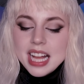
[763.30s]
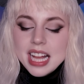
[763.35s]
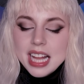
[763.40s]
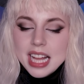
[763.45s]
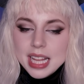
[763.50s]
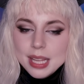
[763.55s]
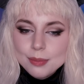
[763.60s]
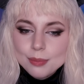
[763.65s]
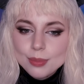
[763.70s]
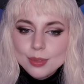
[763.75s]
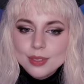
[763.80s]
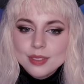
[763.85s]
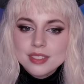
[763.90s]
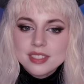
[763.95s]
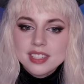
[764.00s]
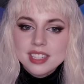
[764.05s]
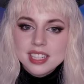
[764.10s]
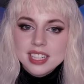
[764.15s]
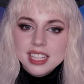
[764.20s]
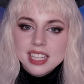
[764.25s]
I
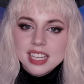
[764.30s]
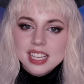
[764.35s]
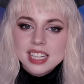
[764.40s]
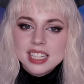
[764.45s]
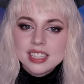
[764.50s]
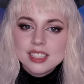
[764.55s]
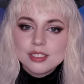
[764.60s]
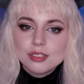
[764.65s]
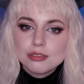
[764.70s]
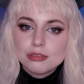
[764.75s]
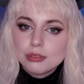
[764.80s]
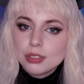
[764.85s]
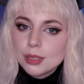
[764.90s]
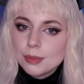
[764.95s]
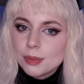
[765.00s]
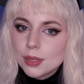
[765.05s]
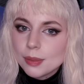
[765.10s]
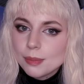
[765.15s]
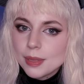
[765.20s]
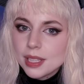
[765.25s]
personally kind of reap
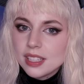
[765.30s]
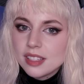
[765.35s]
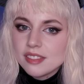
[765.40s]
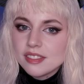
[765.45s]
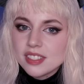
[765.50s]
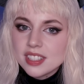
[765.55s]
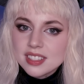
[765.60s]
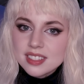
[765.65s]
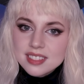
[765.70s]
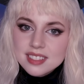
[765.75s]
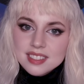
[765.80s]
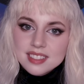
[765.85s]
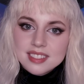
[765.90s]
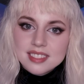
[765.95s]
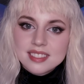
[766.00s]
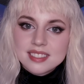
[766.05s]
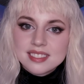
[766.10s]
the benefits.